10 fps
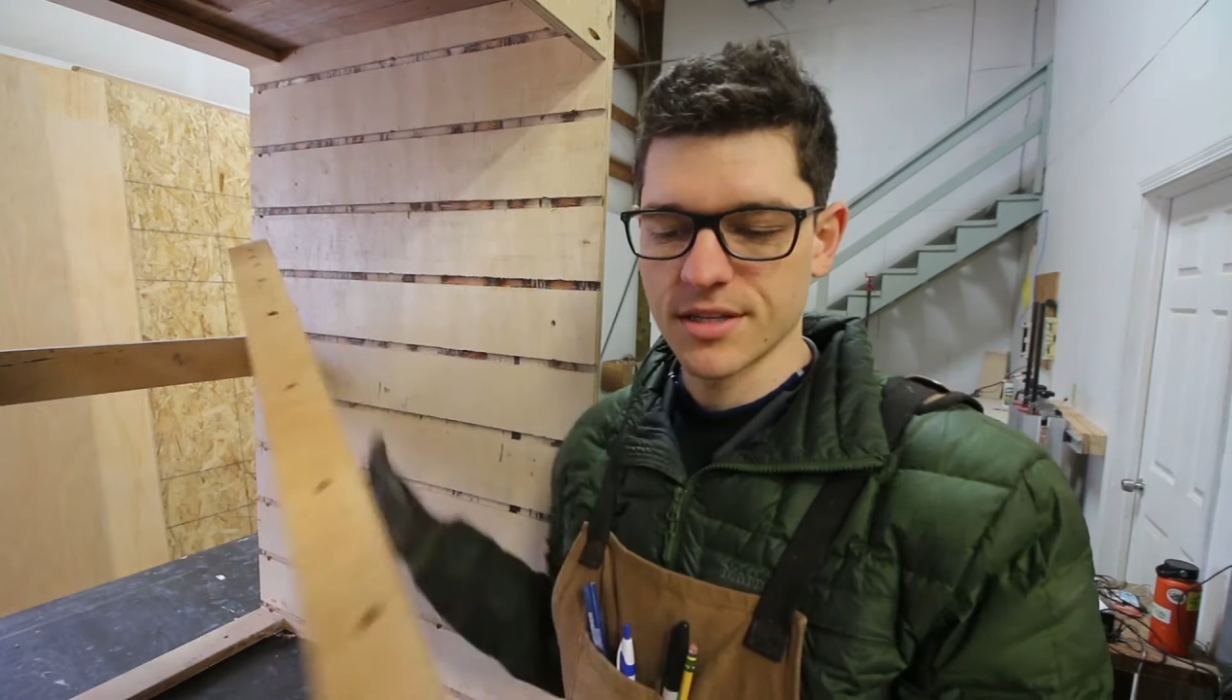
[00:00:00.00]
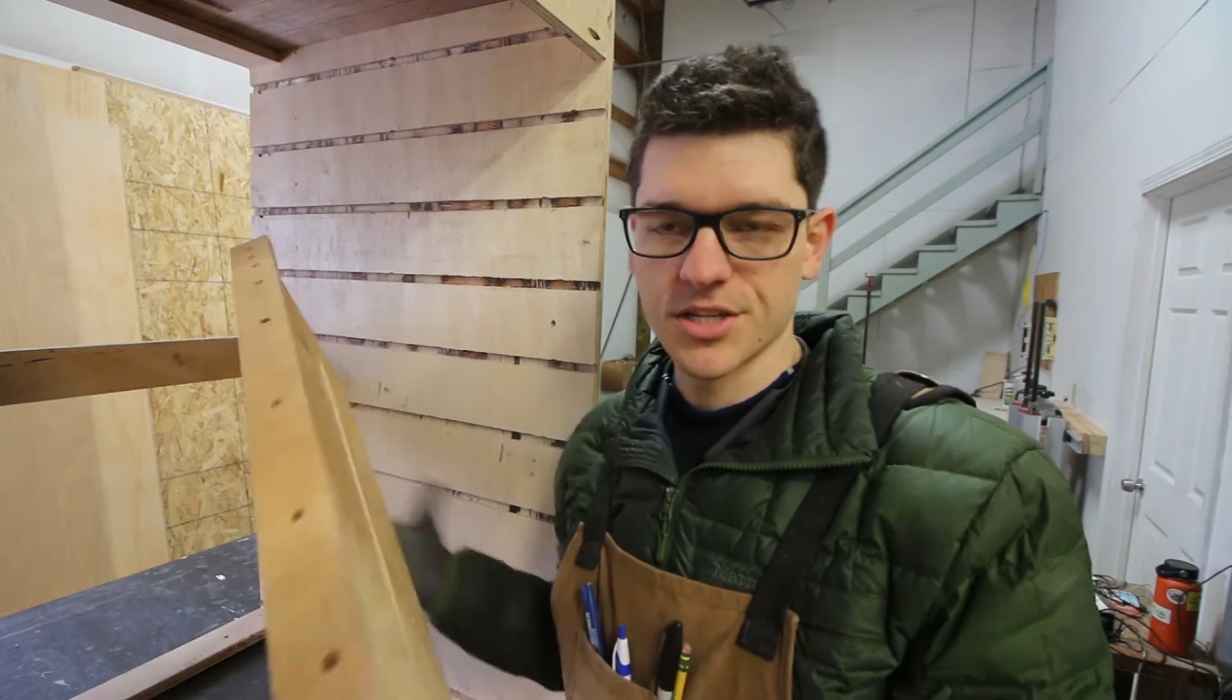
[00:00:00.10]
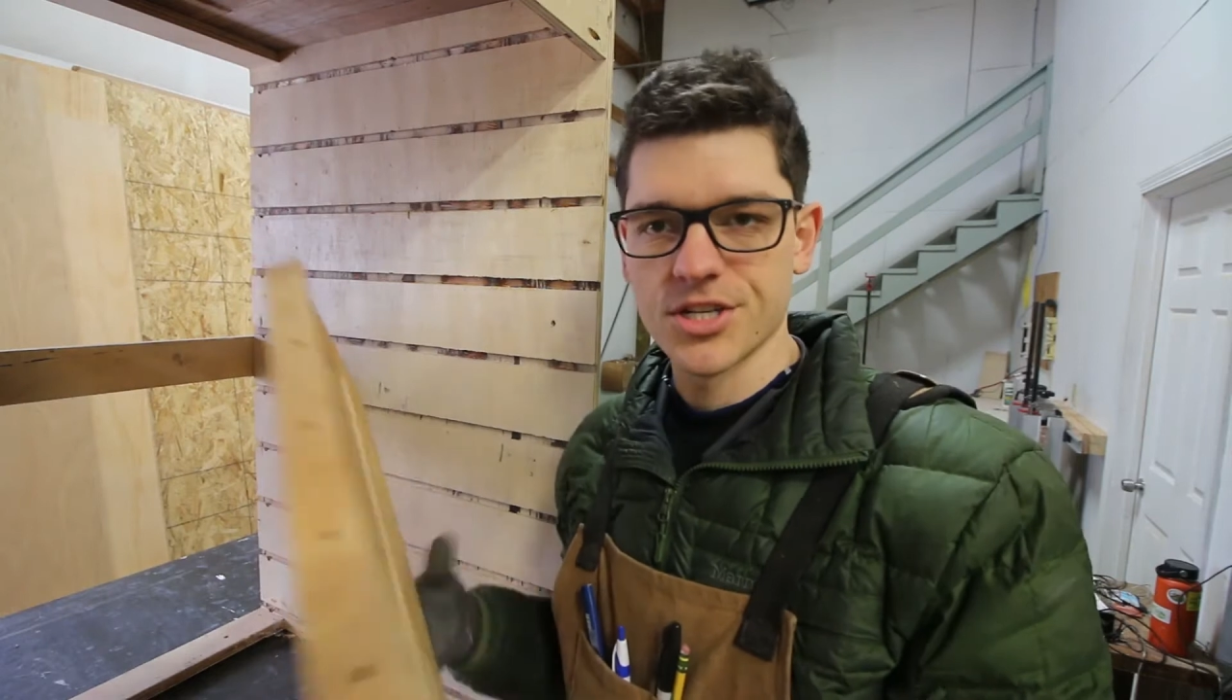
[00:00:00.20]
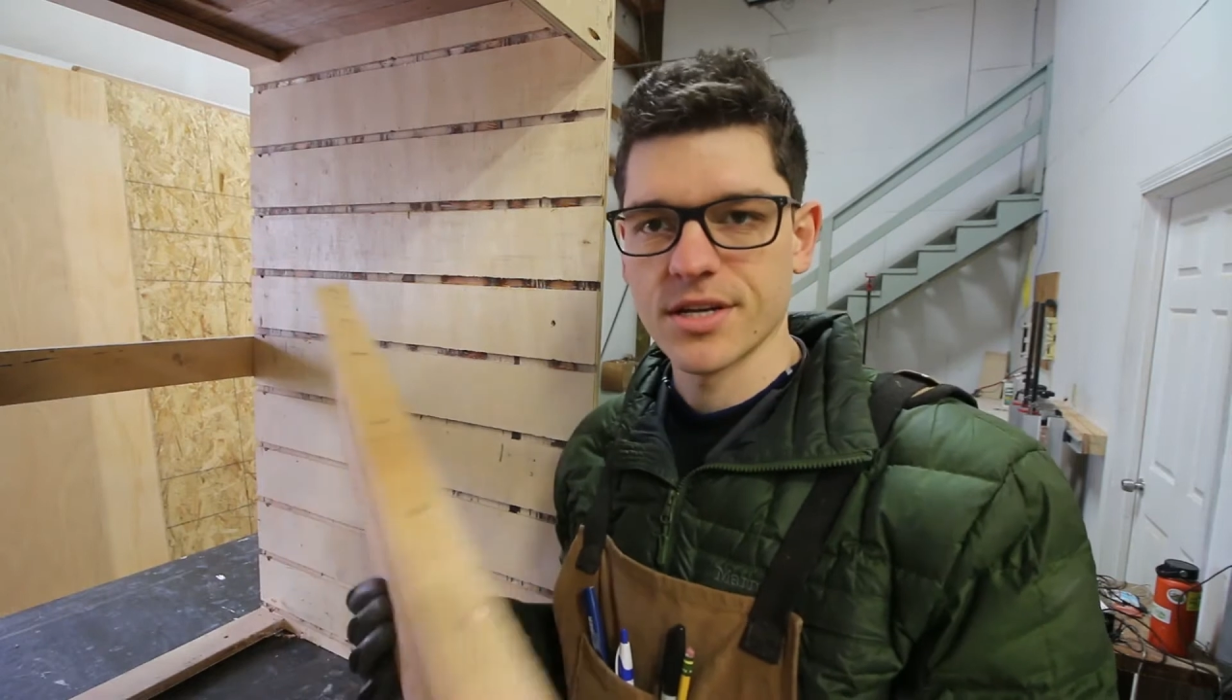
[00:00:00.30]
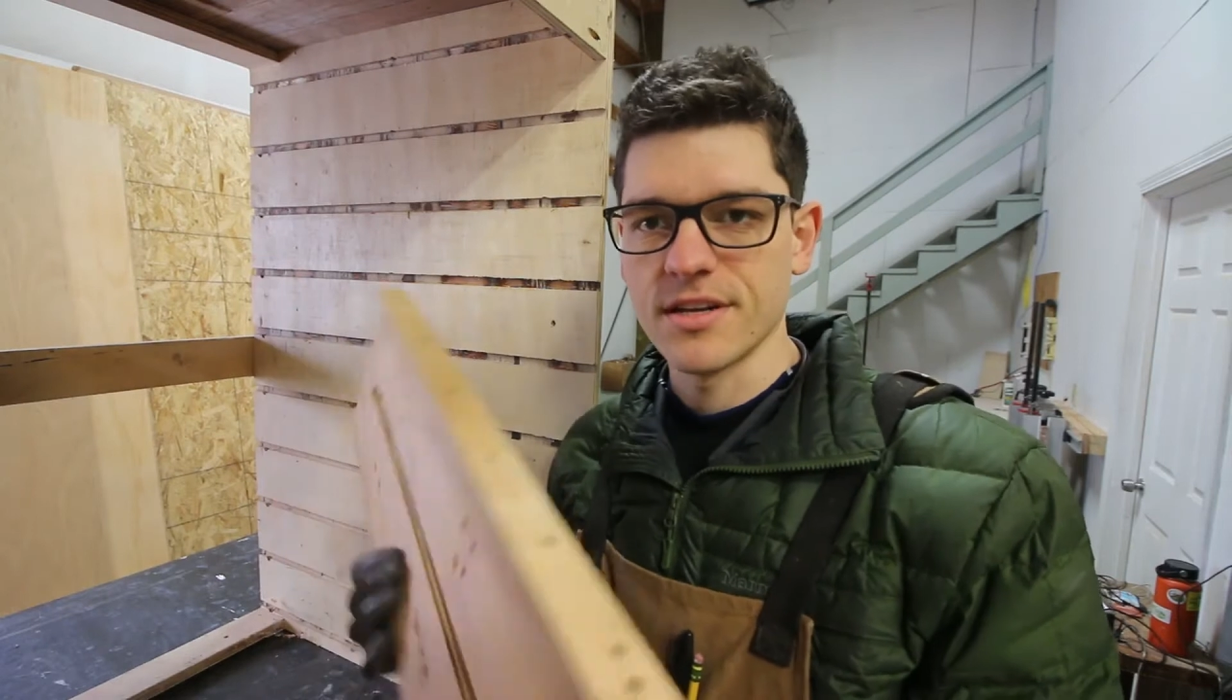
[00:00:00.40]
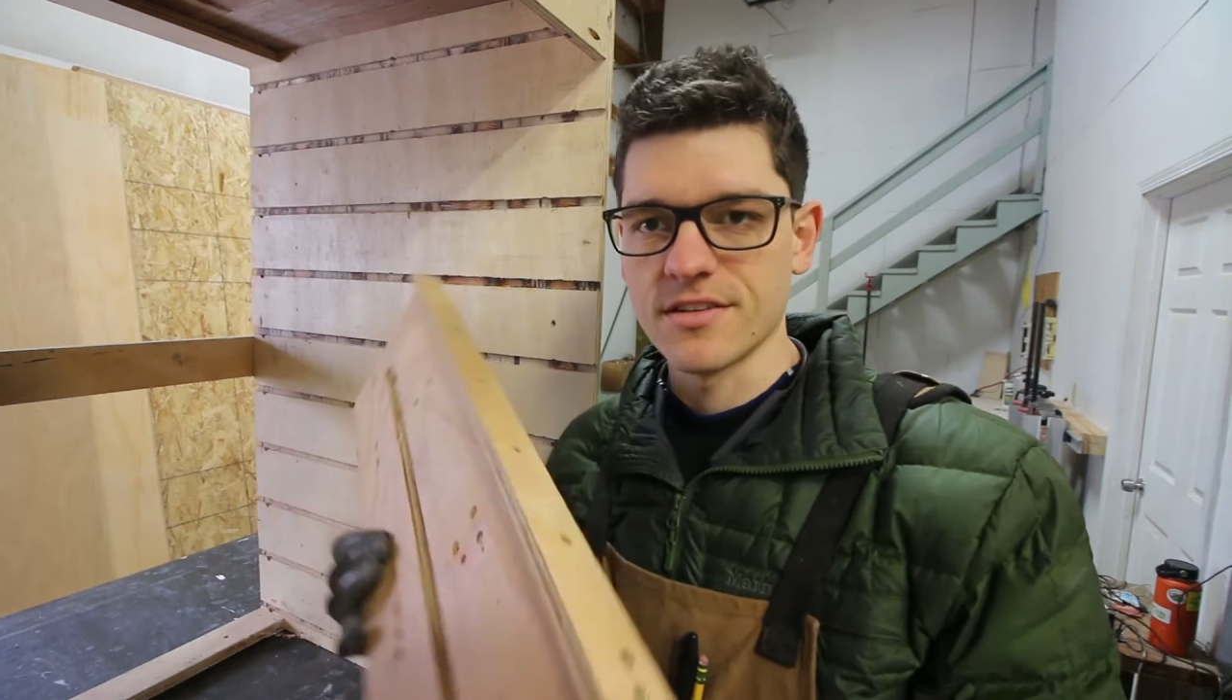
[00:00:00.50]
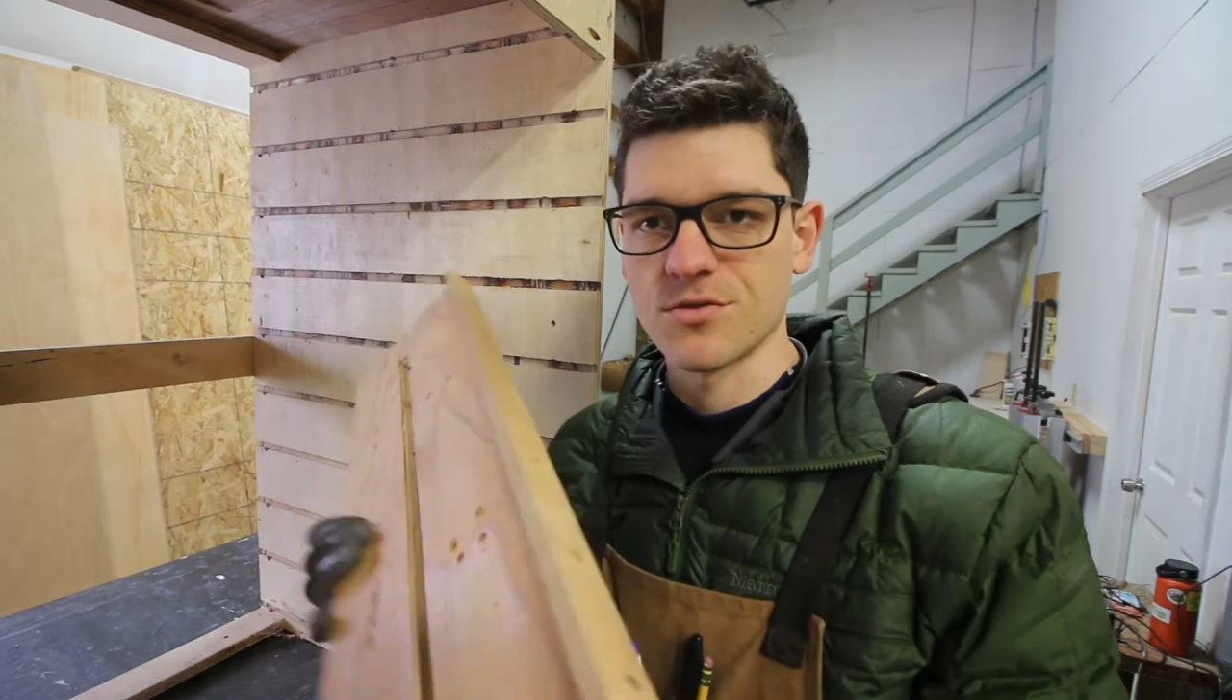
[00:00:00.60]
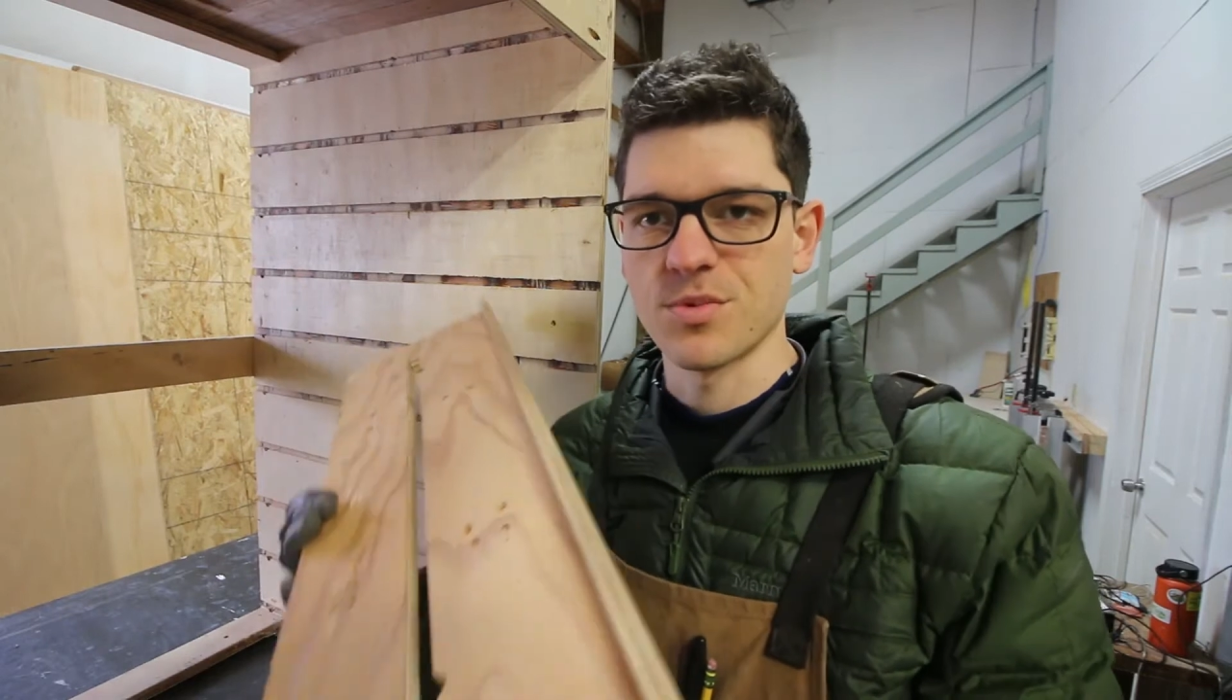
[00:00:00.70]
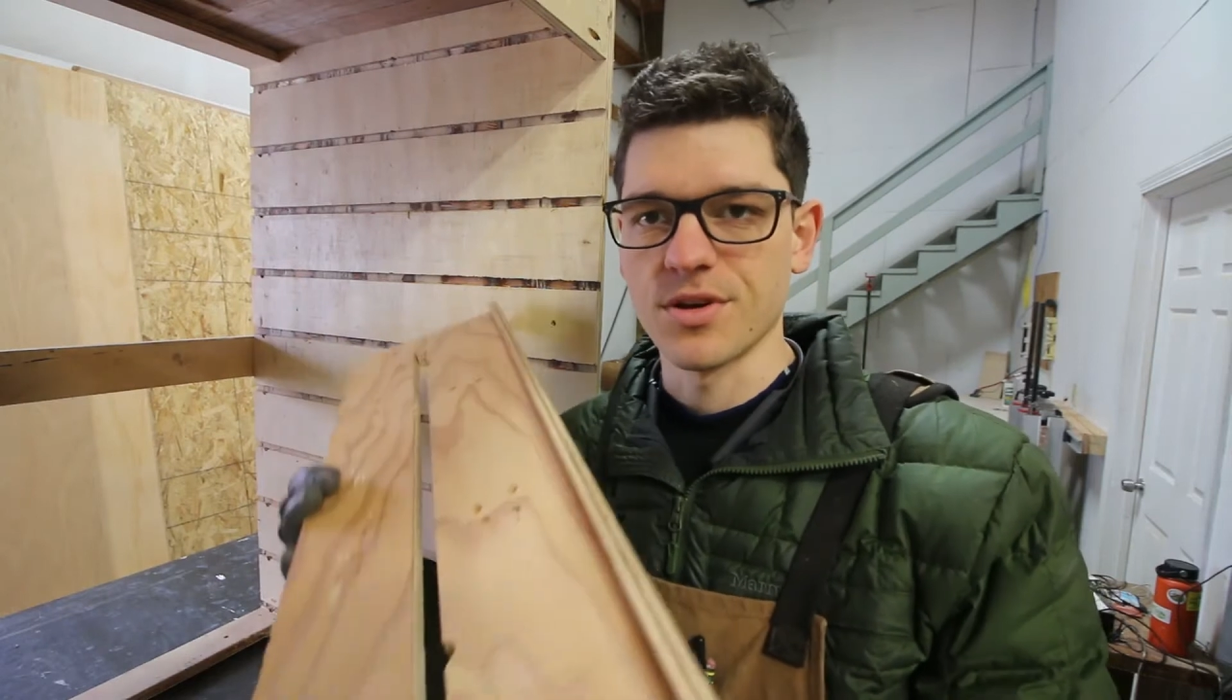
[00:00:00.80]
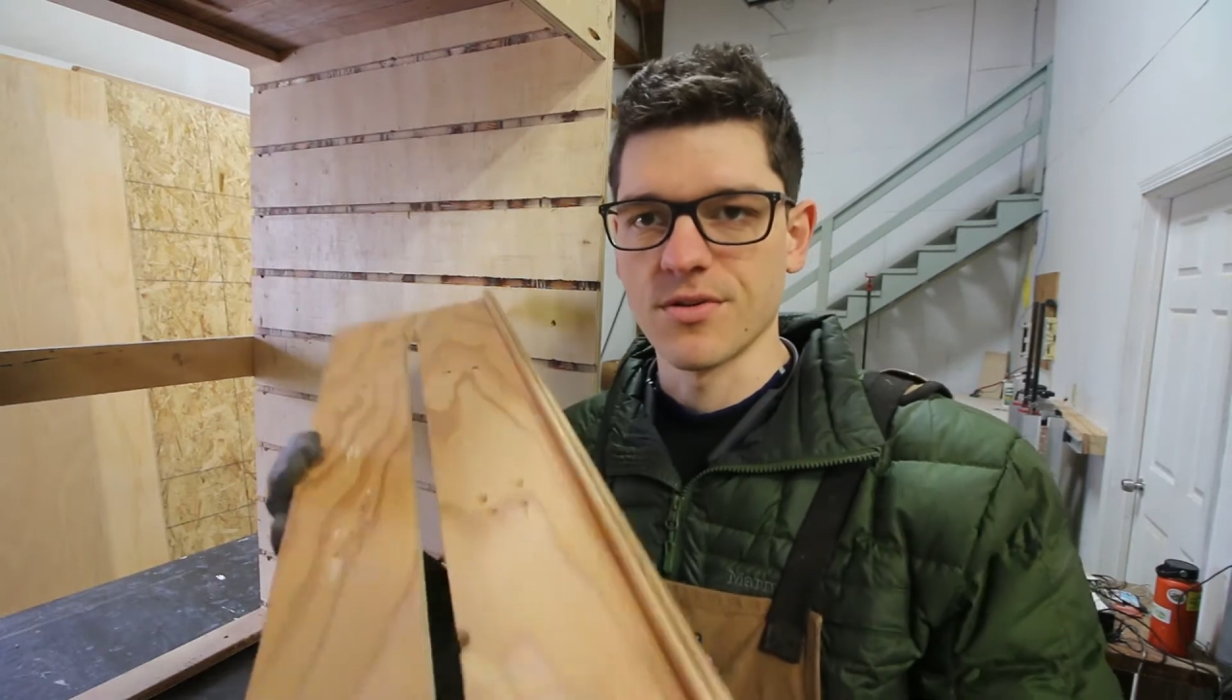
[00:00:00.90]
The jig needs
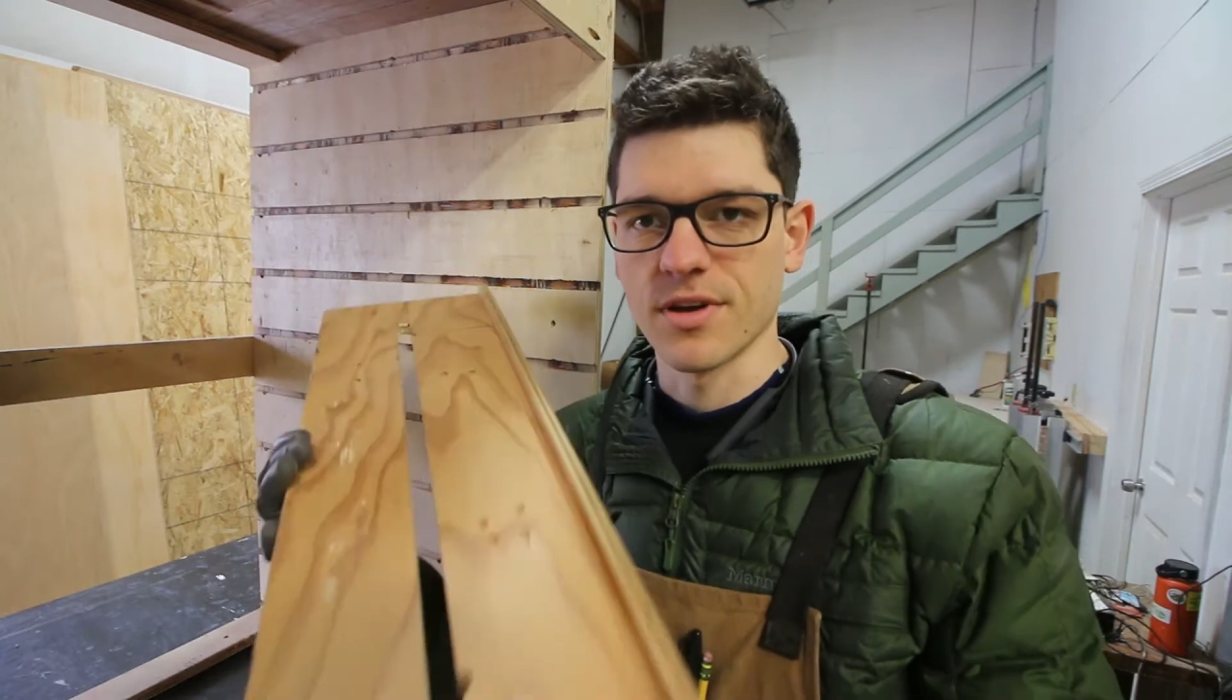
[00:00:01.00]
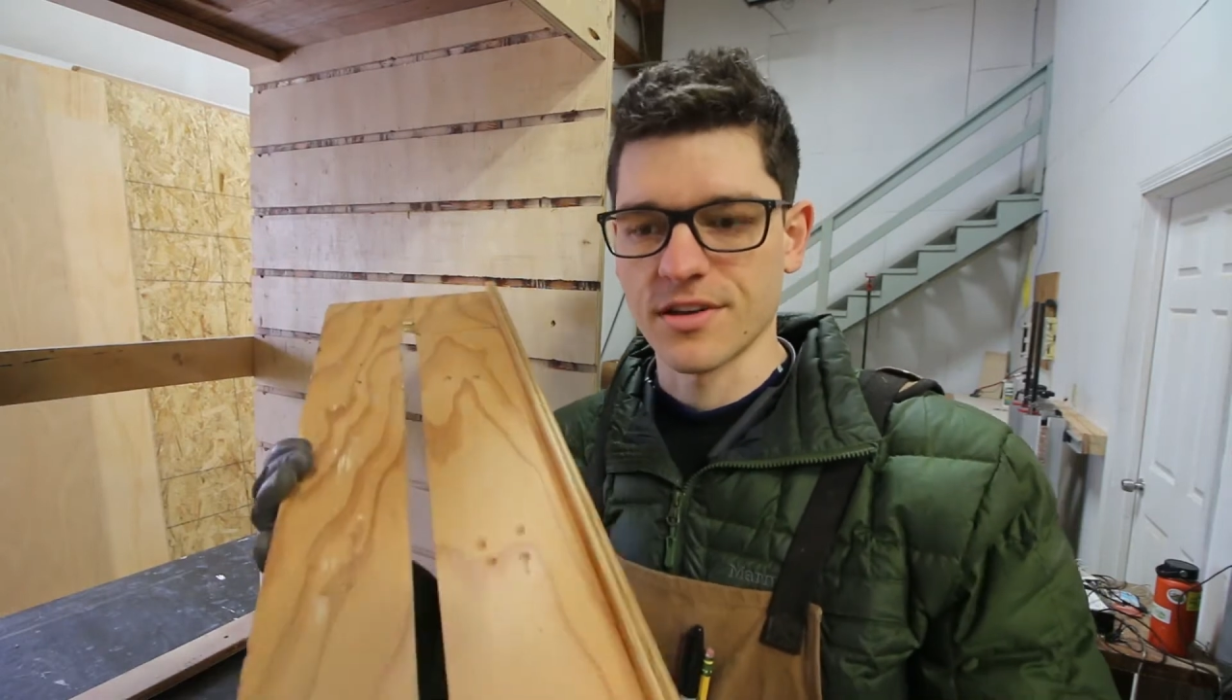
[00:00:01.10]
to be